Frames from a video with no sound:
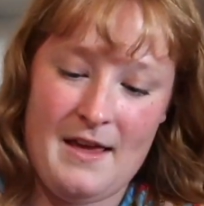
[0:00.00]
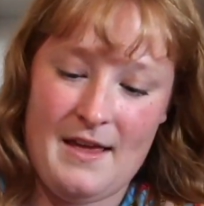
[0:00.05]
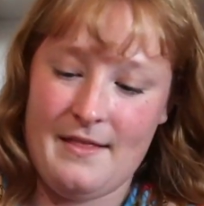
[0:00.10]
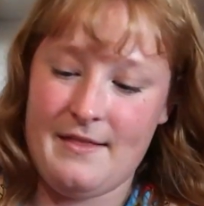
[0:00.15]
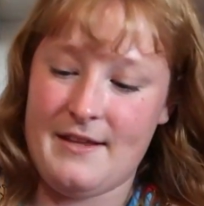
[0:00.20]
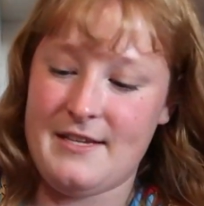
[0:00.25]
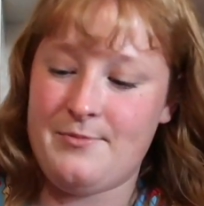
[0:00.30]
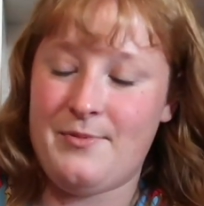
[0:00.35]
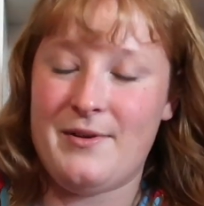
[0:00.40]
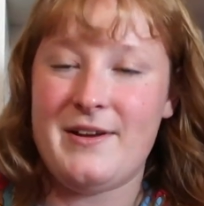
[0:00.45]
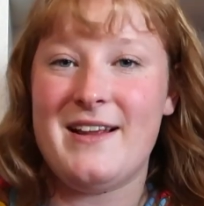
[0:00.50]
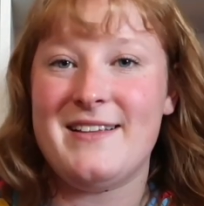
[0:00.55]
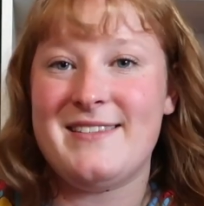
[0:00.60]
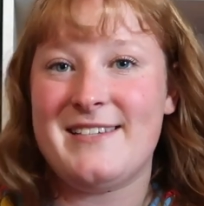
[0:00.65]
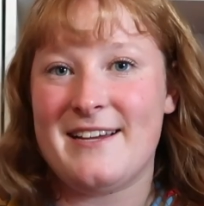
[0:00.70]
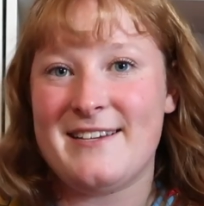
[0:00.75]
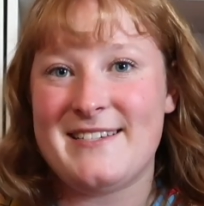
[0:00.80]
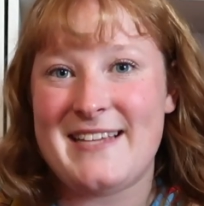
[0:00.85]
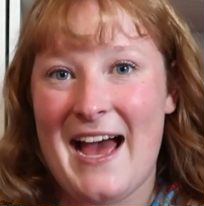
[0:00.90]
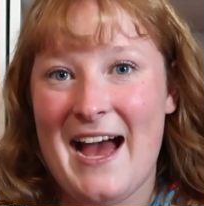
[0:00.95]
This one, it
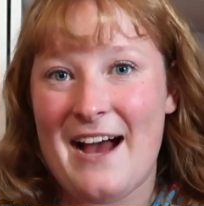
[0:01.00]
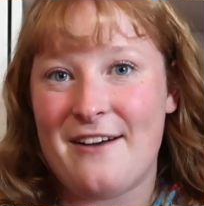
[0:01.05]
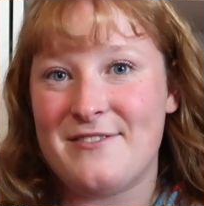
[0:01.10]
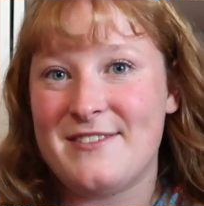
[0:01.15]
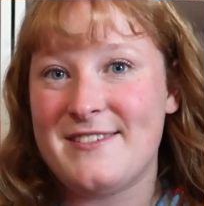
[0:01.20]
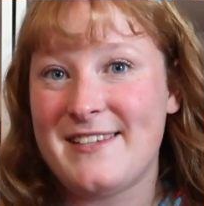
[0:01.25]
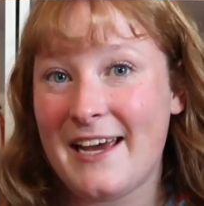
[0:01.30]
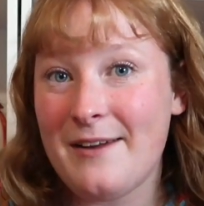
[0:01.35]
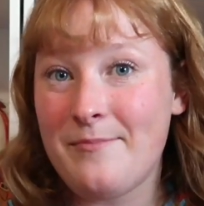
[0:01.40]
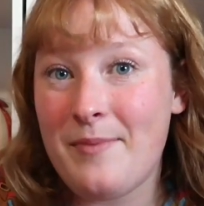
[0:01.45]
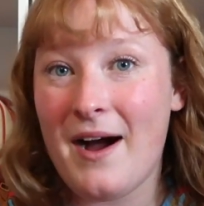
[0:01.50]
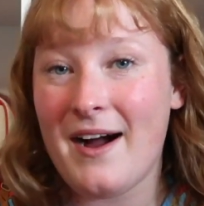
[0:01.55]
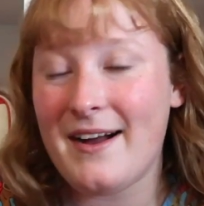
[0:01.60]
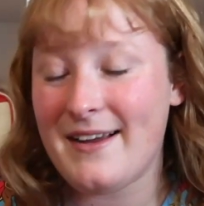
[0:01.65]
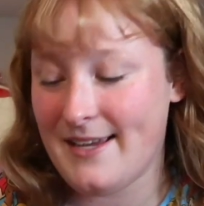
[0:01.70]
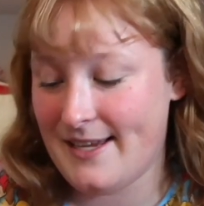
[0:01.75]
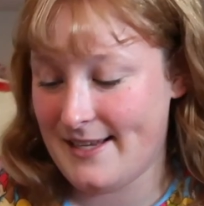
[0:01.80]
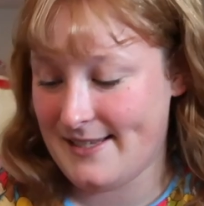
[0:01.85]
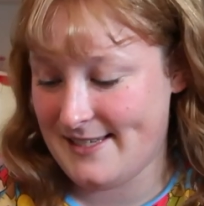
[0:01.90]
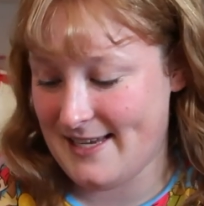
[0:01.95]
does have side
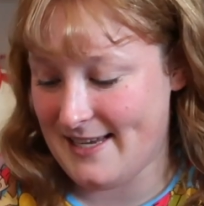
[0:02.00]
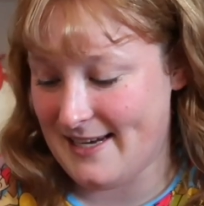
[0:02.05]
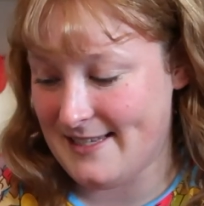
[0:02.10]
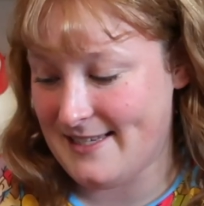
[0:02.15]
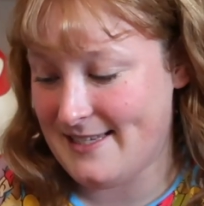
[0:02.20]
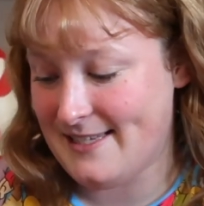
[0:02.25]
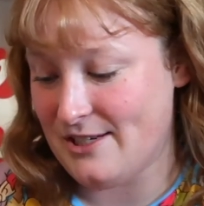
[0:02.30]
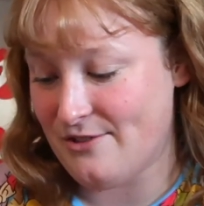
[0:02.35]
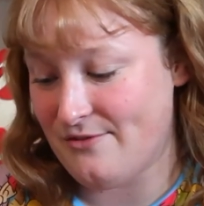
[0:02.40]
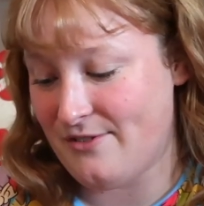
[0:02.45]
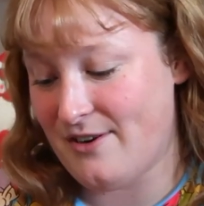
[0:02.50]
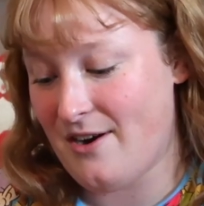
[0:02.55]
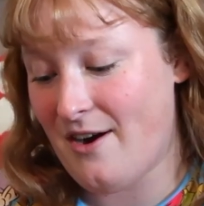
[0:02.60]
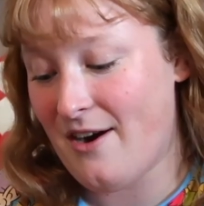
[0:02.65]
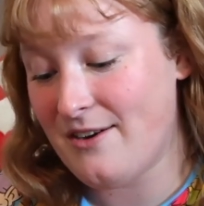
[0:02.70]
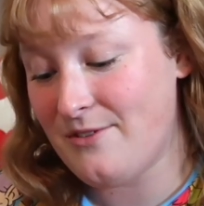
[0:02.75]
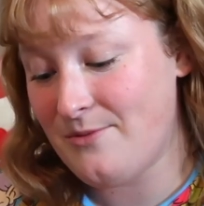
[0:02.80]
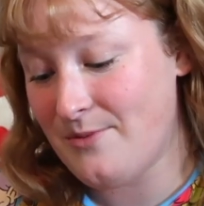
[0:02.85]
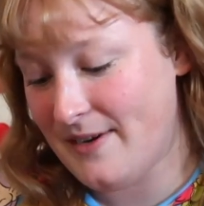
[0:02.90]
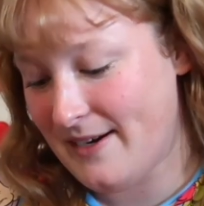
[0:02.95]
pockets and it's silver
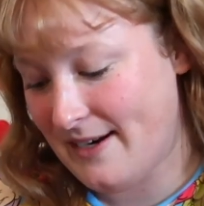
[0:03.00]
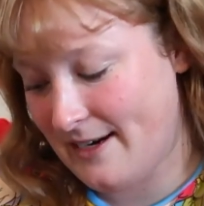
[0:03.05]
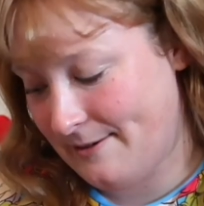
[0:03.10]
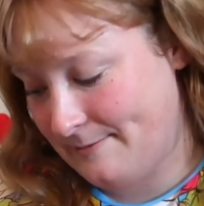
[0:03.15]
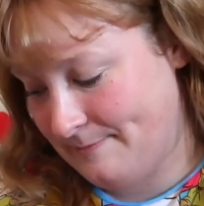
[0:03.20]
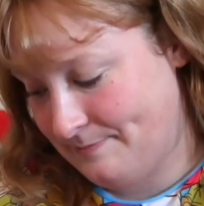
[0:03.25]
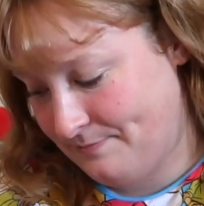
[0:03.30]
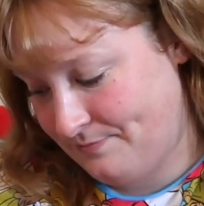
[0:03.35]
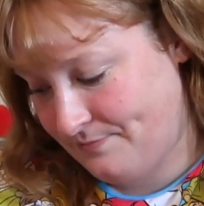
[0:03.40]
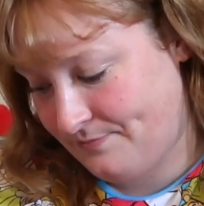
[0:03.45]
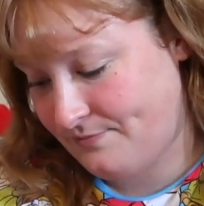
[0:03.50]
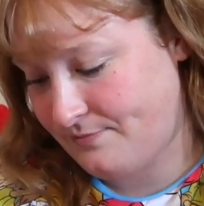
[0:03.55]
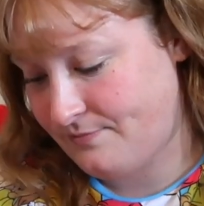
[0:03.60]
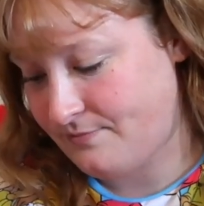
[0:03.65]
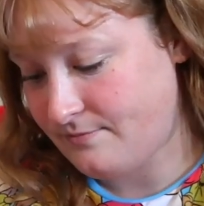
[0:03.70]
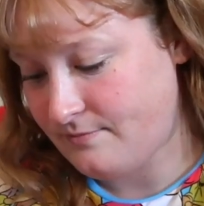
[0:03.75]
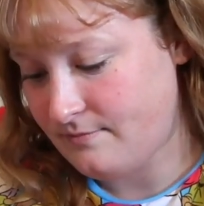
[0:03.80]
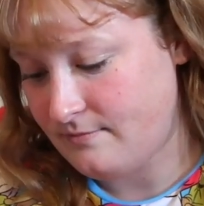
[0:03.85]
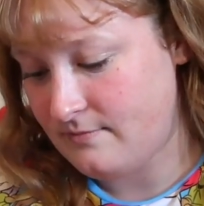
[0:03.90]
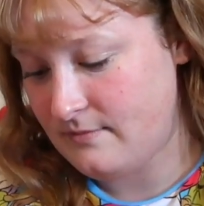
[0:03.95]
hardware.
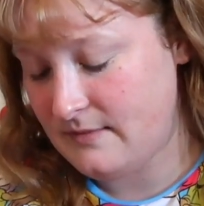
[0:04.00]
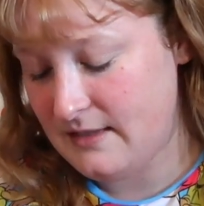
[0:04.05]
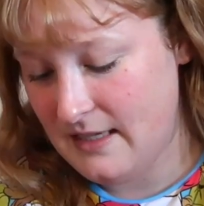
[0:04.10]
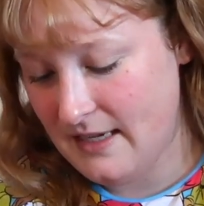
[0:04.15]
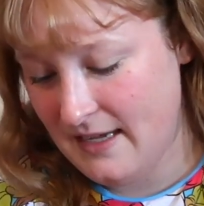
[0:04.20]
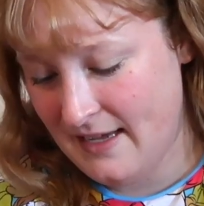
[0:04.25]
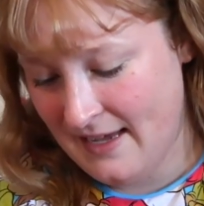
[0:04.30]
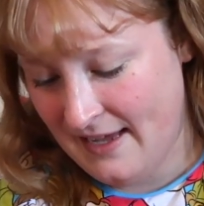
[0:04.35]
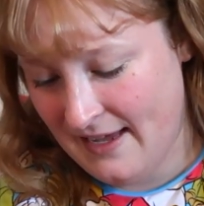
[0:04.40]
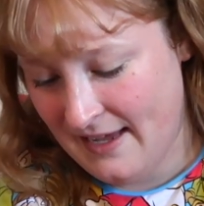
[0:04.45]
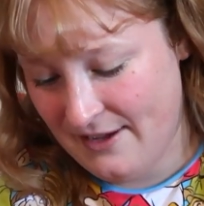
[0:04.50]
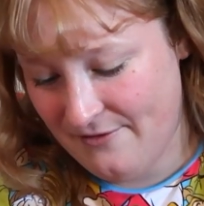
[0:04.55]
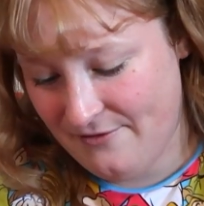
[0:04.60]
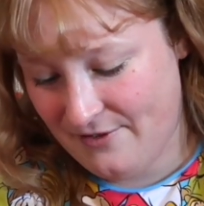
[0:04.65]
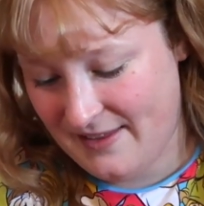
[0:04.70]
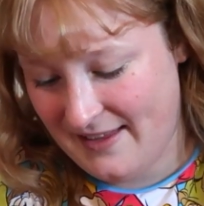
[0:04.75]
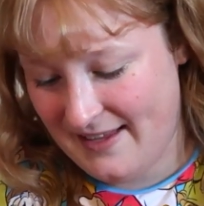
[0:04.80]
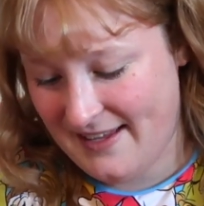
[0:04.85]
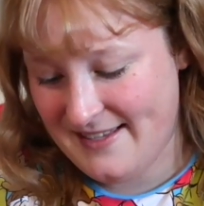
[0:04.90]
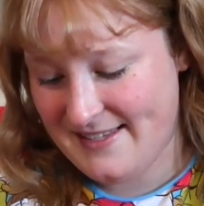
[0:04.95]

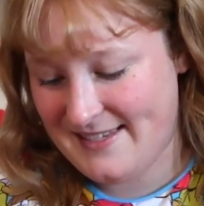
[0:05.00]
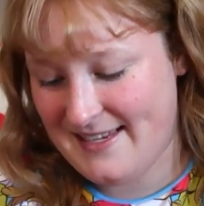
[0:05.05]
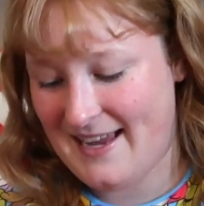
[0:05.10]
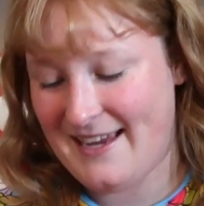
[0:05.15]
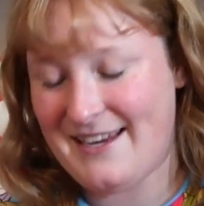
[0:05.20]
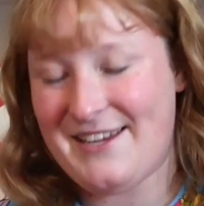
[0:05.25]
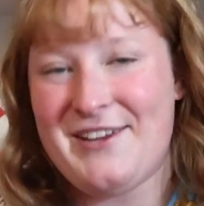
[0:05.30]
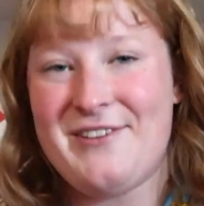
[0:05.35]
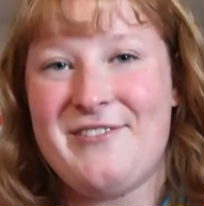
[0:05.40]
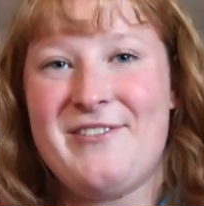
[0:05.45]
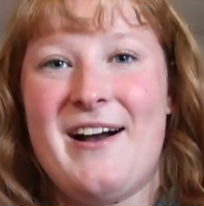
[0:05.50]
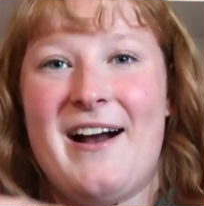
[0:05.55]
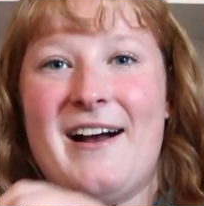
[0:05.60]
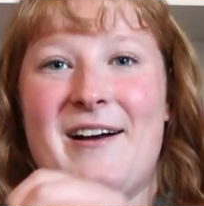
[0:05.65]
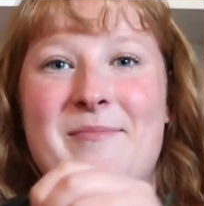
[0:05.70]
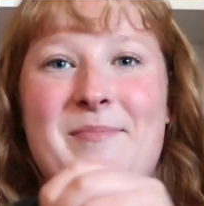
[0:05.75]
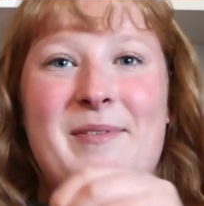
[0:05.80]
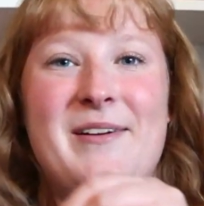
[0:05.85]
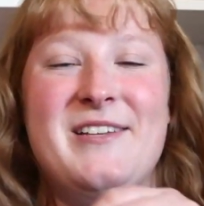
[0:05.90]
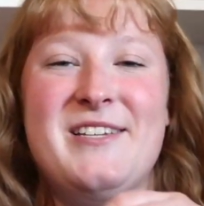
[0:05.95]
For the inside, you got
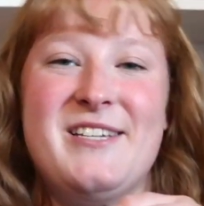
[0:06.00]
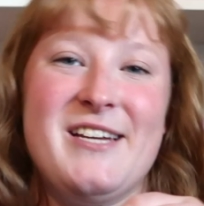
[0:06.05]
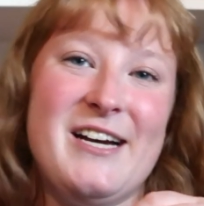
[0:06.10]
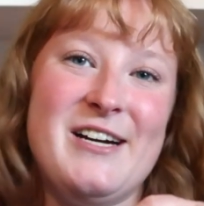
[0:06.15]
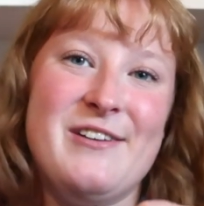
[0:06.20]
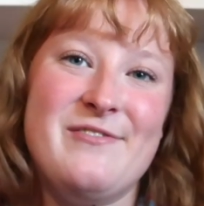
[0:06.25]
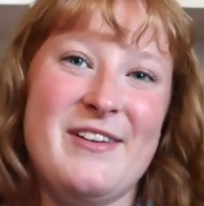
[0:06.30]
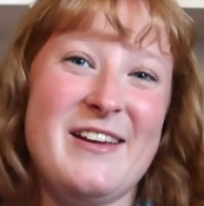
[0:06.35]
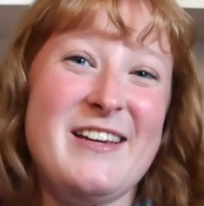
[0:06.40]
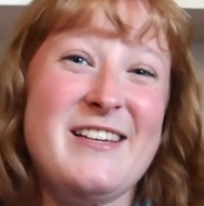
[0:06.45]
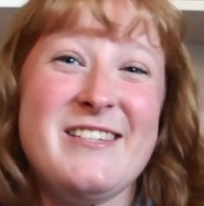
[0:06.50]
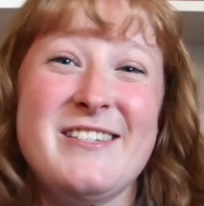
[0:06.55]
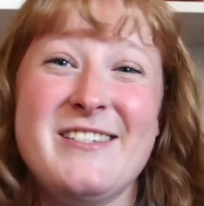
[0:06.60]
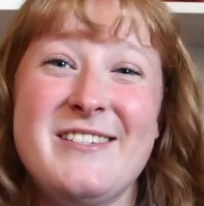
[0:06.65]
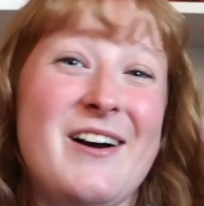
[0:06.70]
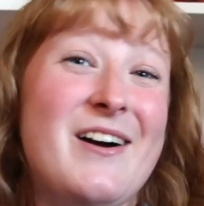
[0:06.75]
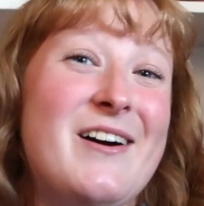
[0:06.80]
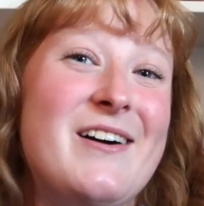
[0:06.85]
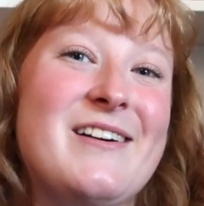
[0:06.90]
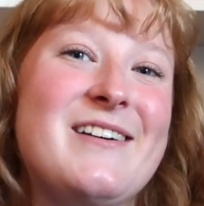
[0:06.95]
a bunch of like
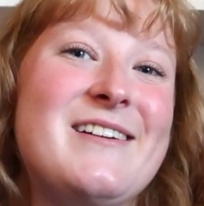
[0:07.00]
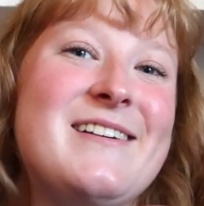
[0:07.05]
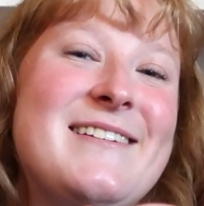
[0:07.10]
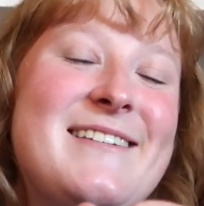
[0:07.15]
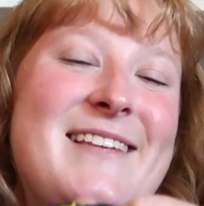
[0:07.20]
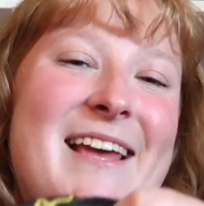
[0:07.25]
stars